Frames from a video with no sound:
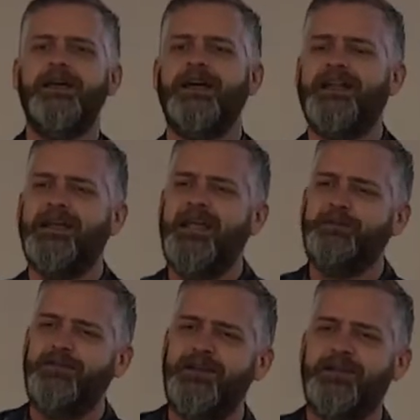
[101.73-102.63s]
And I
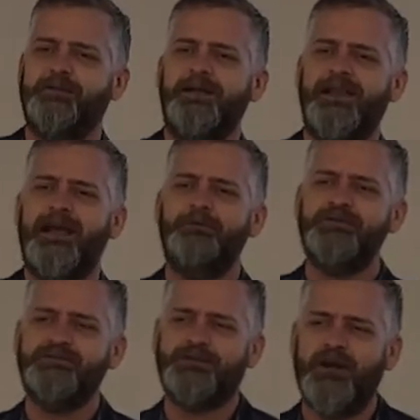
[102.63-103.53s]
kept thinking, man, how
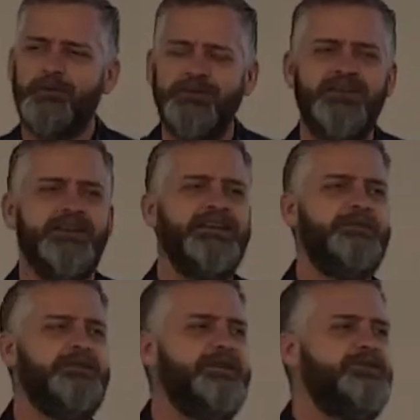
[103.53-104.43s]
much trouble is he going to
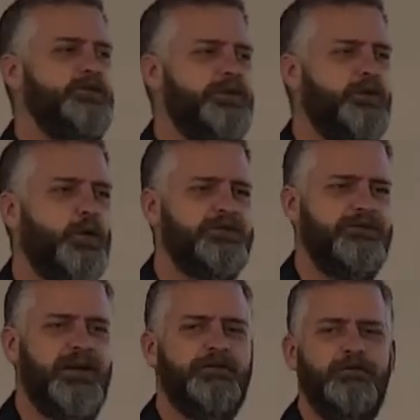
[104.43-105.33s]
get me into in the course
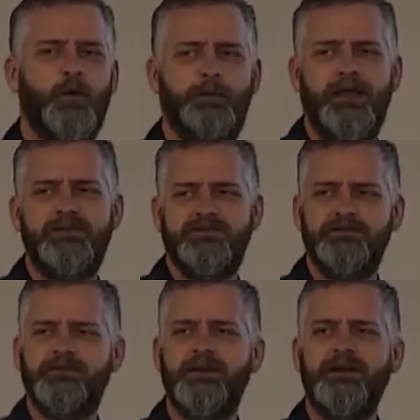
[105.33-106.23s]
of like 4
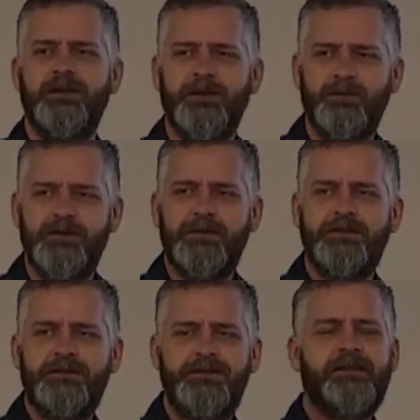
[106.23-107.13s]
pages? But
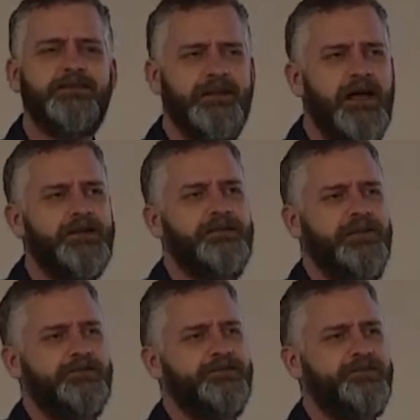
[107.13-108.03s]
he has a lot of
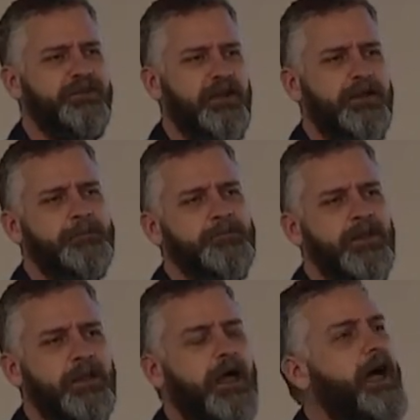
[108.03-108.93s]
things to say.
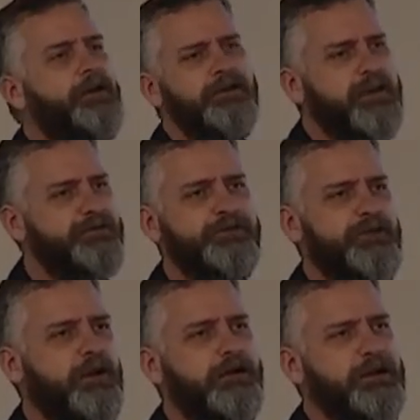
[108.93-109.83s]
I don't
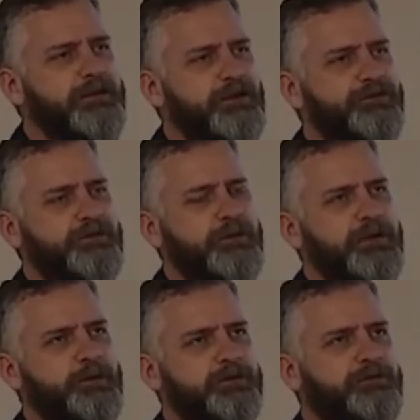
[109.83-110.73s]
necessarily
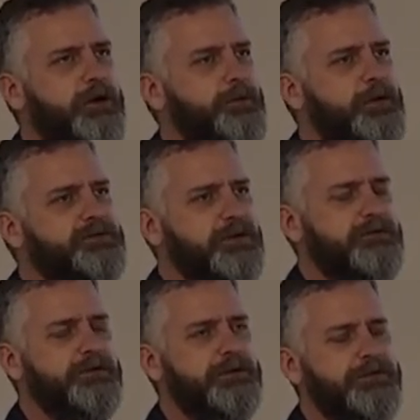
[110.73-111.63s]
disagree with very much of
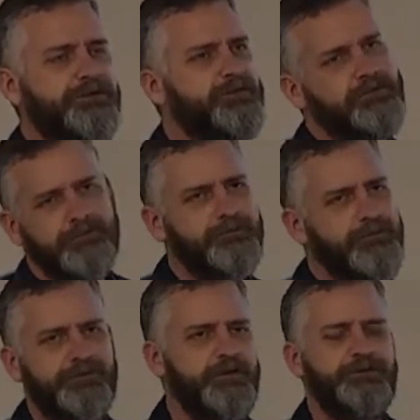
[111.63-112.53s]
it. It's
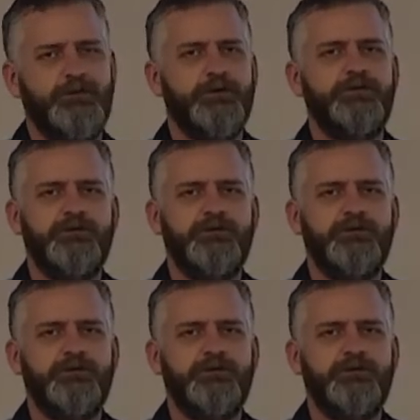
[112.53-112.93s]
C.S. Lewis.